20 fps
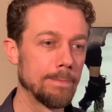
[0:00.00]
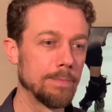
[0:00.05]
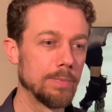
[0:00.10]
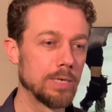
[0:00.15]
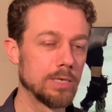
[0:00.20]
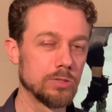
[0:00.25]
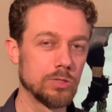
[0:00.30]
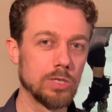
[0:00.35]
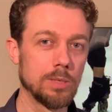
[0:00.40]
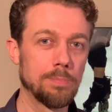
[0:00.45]

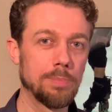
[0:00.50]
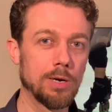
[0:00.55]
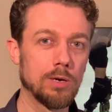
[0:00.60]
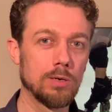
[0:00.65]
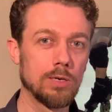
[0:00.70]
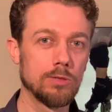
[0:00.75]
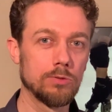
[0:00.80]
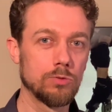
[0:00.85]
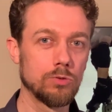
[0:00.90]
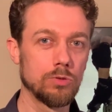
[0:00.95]
Because in a
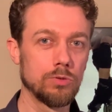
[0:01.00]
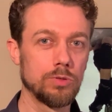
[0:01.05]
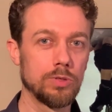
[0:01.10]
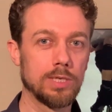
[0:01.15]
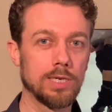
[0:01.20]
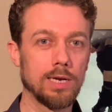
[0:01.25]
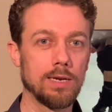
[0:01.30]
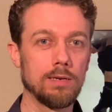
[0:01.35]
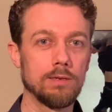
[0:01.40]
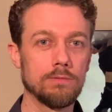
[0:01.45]
parallel turn you
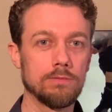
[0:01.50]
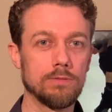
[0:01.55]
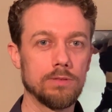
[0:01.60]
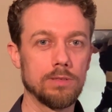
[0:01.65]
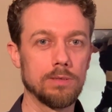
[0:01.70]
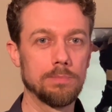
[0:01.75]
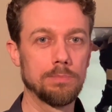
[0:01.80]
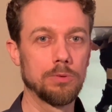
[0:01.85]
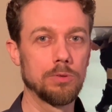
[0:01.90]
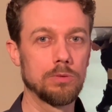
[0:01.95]
kind
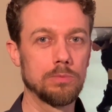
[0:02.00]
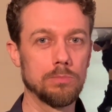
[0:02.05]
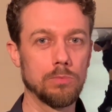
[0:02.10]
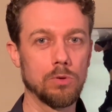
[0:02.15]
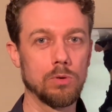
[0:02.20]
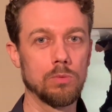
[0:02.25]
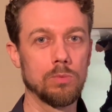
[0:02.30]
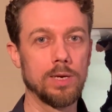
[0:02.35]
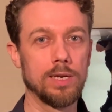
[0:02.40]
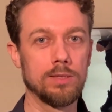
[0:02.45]
of put
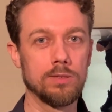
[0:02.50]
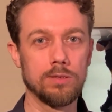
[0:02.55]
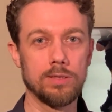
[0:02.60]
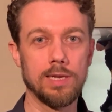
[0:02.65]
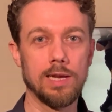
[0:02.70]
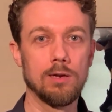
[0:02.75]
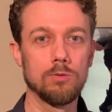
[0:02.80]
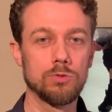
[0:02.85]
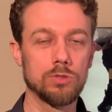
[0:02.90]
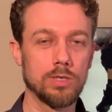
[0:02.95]
more weight on
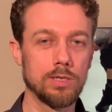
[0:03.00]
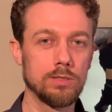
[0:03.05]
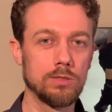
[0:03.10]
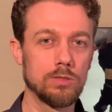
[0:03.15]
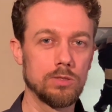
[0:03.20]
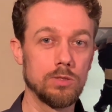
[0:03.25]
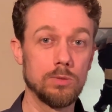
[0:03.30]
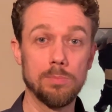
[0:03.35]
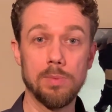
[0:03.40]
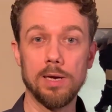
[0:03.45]
the outside
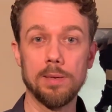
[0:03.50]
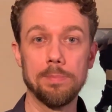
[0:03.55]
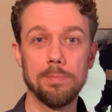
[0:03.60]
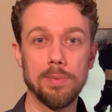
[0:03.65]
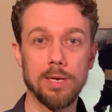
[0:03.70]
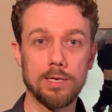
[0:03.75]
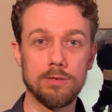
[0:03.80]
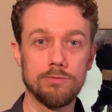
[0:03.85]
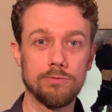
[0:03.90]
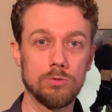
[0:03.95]

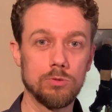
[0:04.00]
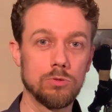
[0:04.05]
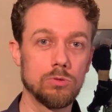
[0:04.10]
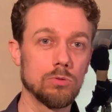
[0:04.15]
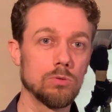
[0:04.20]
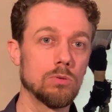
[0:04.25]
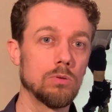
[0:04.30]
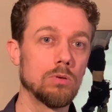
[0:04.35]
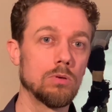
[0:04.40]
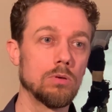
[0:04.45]
back foot
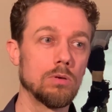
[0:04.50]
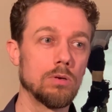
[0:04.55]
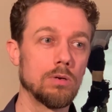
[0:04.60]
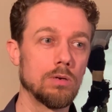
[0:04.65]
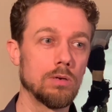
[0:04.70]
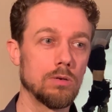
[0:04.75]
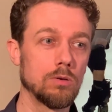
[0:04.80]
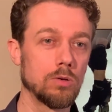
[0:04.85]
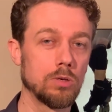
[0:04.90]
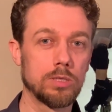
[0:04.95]

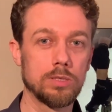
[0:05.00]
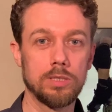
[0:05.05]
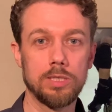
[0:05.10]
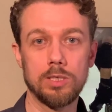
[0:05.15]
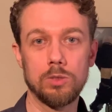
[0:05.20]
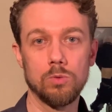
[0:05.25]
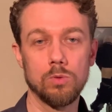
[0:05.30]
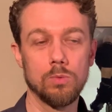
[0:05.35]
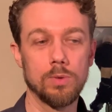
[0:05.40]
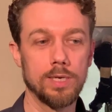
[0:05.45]
or
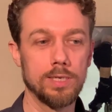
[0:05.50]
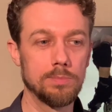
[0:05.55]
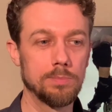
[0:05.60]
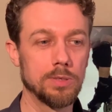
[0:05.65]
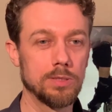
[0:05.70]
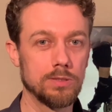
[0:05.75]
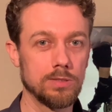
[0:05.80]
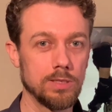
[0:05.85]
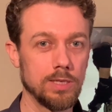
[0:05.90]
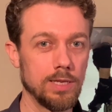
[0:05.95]
equal weight,
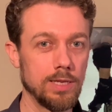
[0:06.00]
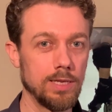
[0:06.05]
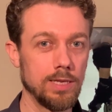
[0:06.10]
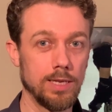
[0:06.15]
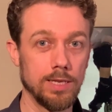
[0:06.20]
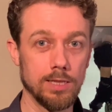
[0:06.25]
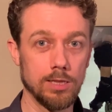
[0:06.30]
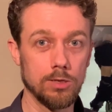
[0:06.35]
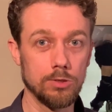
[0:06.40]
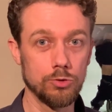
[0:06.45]
but
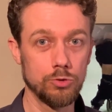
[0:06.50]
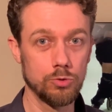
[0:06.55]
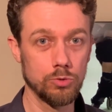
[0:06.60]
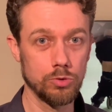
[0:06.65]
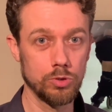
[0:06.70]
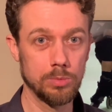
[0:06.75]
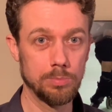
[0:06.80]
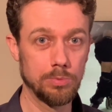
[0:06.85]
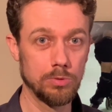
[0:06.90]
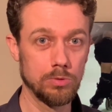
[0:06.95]
in a lunge
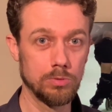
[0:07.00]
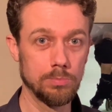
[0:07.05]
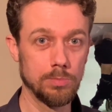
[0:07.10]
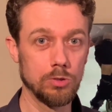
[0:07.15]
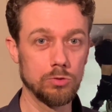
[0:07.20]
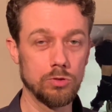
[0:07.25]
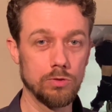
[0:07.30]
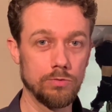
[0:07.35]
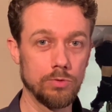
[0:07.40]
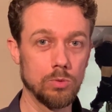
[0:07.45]
turn you put
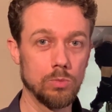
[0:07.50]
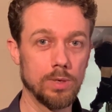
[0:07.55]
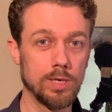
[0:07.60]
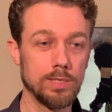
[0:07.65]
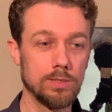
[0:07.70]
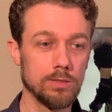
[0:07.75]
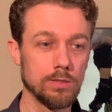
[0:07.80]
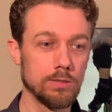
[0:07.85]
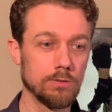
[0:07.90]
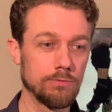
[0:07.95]
most of your
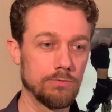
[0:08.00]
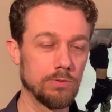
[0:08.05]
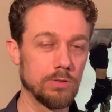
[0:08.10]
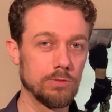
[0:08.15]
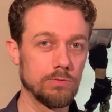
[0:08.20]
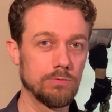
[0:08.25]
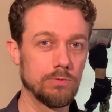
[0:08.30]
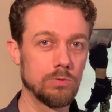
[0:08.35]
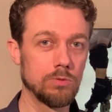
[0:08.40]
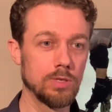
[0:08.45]
weight on the
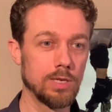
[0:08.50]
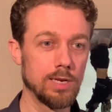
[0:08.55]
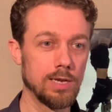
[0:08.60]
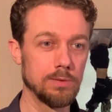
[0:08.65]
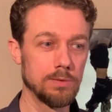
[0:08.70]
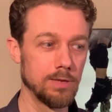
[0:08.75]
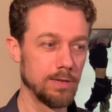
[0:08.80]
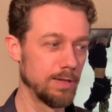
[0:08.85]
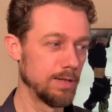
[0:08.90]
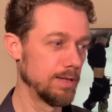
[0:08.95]
front foot, and
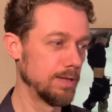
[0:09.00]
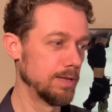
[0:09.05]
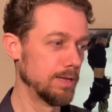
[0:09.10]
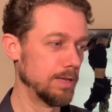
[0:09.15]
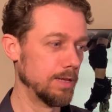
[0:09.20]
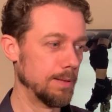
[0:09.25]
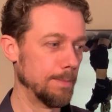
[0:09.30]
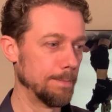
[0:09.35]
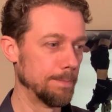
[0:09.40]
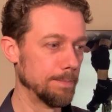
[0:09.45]

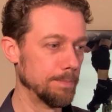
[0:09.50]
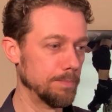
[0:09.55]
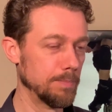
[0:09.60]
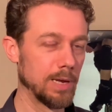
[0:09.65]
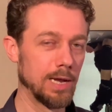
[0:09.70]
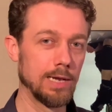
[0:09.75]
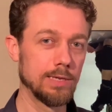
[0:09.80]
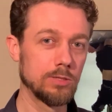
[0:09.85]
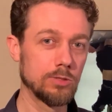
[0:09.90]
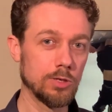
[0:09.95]

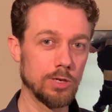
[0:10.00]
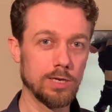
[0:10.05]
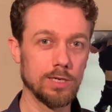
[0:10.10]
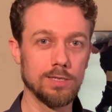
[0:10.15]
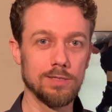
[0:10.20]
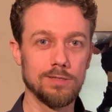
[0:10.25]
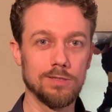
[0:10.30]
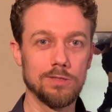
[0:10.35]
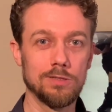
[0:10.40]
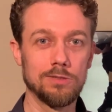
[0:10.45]
I
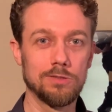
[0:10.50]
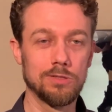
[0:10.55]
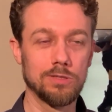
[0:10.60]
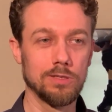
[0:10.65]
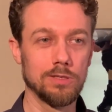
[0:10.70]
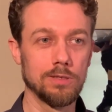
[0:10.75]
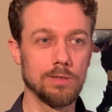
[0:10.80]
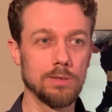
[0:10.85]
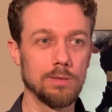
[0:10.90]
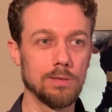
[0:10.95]
targeted
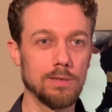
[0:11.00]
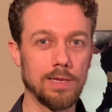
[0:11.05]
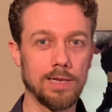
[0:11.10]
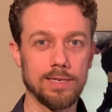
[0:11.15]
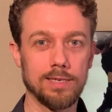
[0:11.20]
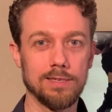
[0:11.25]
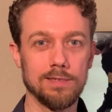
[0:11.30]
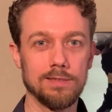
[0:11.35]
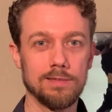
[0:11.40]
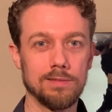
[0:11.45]

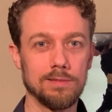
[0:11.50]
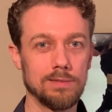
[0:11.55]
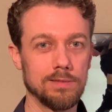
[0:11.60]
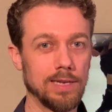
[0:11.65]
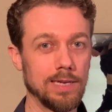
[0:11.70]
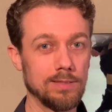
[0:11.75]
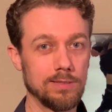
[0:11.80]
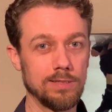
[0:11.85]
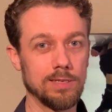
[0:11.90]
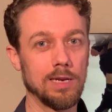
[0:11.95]
like
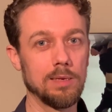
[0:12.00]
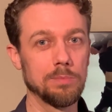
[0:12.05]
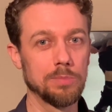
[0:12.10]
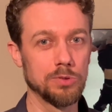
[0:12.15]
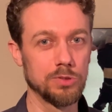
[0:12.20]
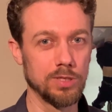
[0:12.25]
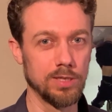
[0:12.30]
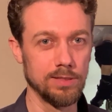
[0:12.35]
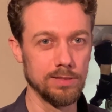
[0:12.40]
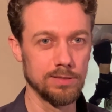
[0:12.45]

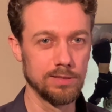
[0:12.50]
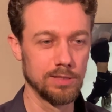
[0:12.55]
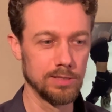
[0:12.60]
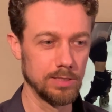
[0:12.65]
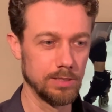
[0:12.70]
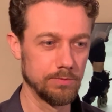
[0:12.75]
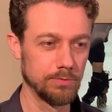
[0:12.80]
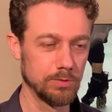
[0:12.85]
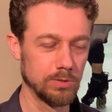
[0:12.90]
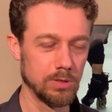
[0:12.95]
99%,
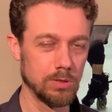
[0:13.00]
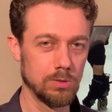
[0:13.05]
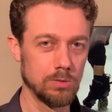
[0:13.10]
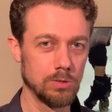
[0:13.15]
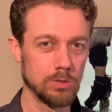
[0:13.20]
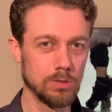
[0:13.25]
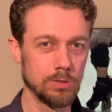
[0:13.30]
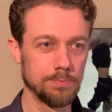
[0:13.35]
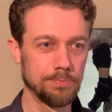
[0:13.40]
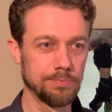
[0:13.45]
even
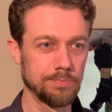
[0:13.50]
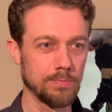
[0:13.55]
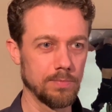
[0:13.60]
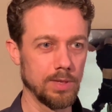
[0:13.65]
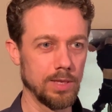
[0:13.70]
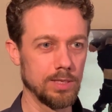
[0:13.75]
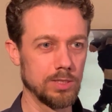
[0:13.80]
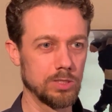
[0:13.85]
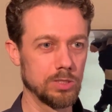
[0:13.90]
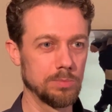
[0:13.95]
though
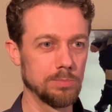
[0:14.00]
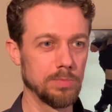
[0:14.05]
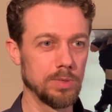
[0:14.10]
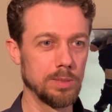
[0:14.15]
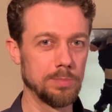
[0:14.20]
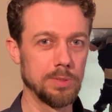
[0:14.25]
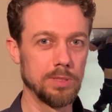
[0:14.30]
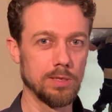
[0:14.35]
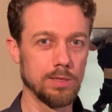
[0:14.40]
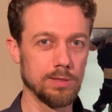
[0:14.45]
it's
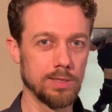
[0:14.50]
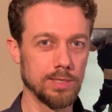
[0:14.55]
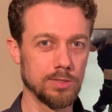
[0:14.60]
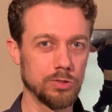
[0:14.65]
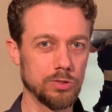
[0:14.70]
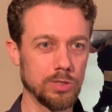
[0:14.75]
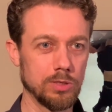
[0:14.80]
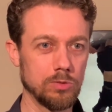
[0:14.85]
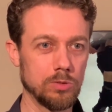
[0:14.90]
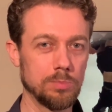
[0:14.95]
maybe not
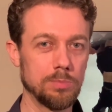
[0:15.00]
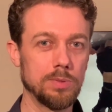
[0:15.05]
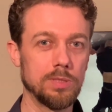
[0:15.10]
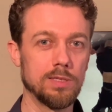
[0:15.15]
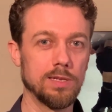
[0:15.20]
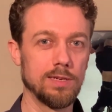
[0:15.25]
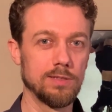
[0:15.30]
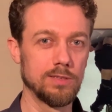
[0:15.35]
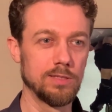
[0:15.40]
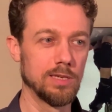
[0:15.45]
necessary to be
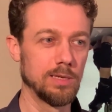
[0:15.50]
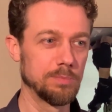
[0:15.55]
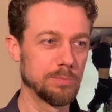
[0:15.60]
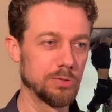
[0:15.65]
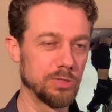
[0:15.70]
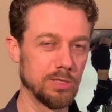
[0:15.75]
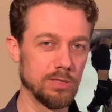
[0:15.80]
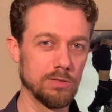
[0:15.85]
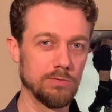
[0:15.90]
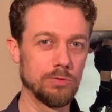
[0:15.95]

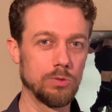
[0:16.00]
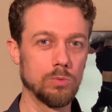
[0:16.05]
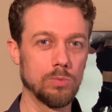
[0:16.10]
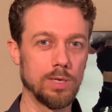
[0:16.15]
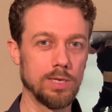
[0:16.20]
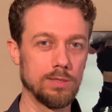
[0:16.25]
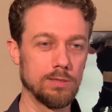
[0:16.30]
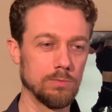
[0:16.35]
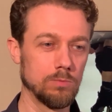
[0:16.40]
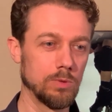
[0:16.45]
99% of your
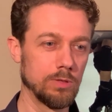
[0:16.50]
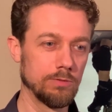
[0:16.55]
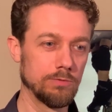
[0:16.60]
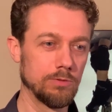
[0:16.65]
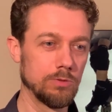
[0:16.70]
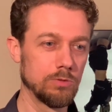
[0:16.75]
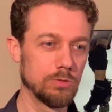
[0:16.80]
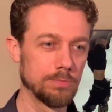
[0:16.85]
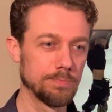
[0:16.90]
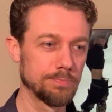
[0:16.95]
weight on one
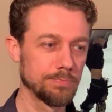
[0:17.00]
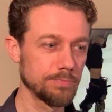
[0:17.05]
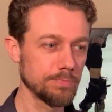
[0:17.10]
foot.